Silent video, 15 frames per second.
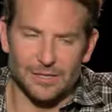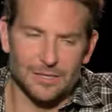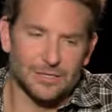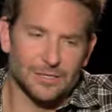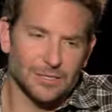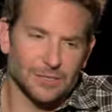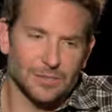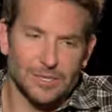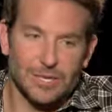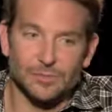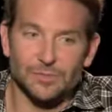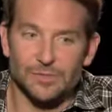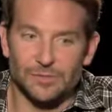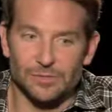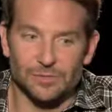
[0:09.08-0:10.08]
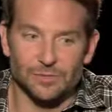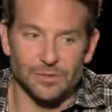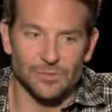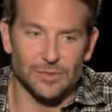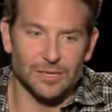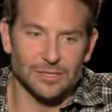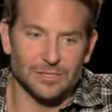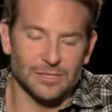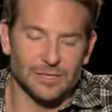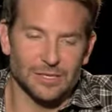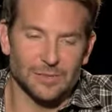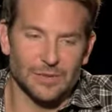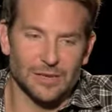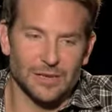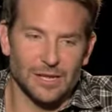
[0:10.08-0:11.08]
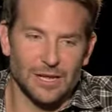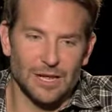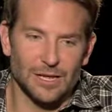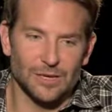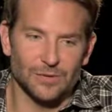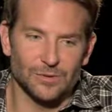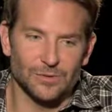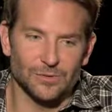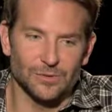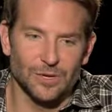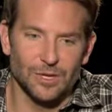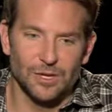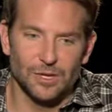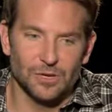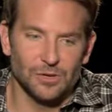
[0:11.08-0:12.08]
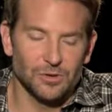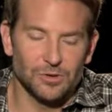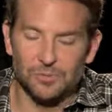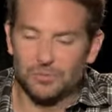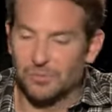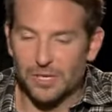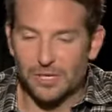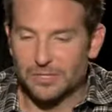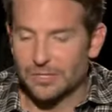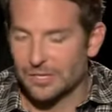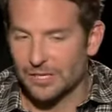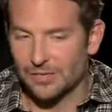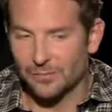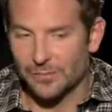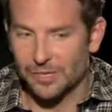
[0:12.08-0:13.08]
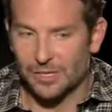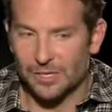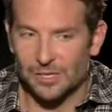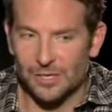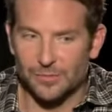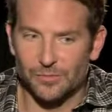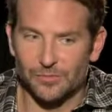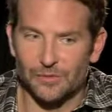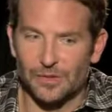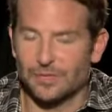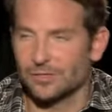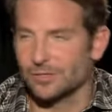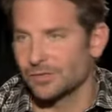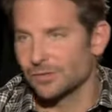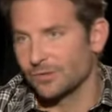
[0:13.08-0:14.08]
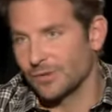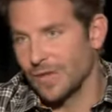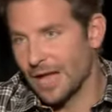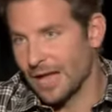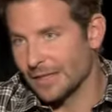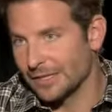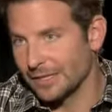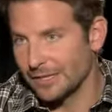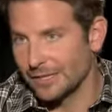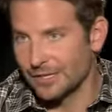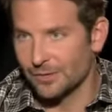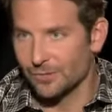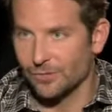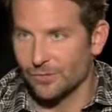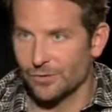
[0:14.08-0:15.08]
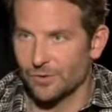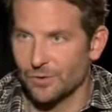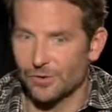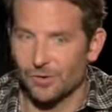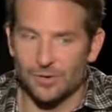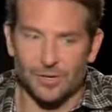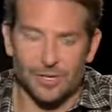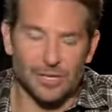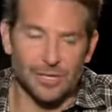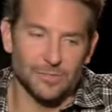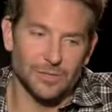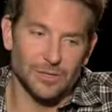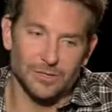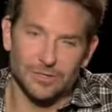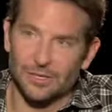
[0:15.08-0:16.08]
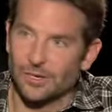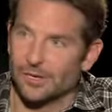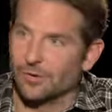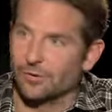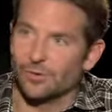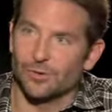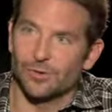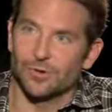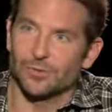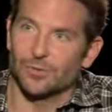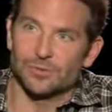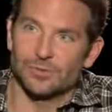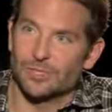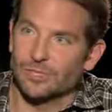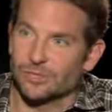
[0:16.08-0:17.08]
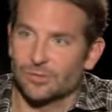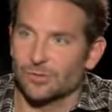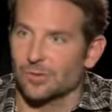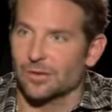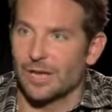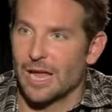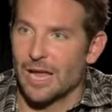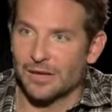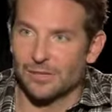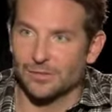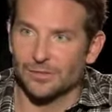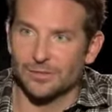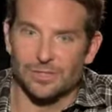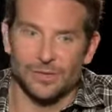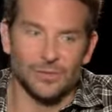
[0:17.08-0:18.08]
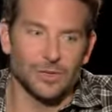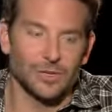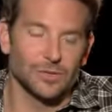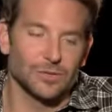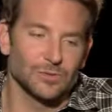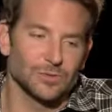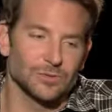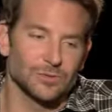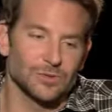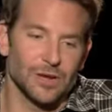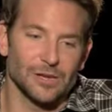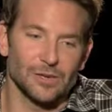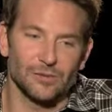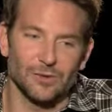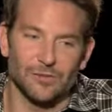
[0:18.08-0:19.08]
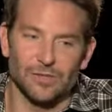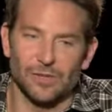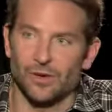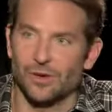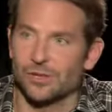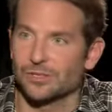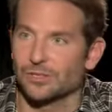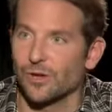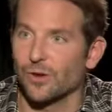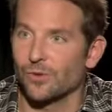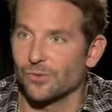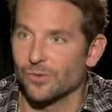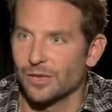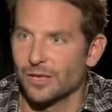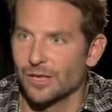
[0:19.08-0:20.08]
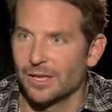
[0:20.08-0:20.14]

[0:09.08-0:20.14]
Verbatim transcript: This is a redemption story, basically, about a guy who could easily have been a professional athlete or in the military or a musician or an actor or somebody who is trying to do everything on his own.